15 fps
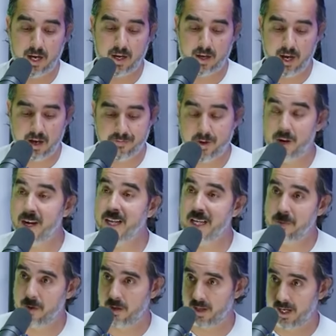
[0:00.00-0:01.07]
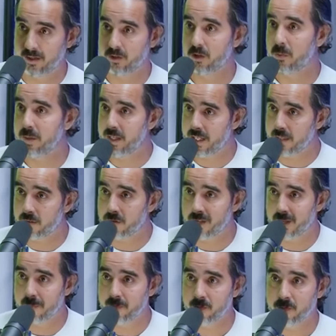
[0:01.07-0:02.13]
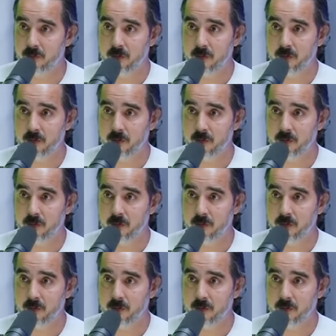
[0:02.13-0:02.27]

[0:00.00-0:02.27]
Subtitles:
I found an email line to communicate to him.